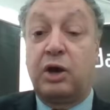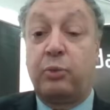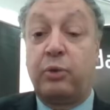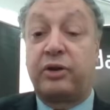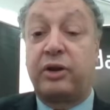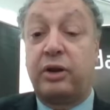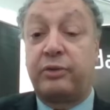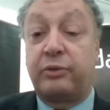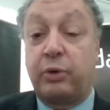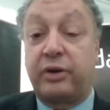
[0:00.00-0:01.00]
while
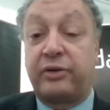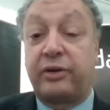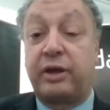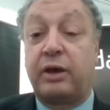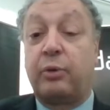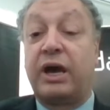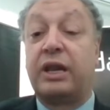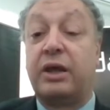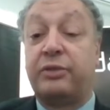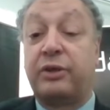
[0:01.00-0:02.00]

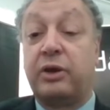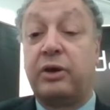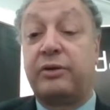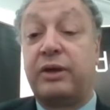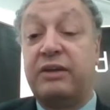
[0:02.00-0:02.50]
healthcare,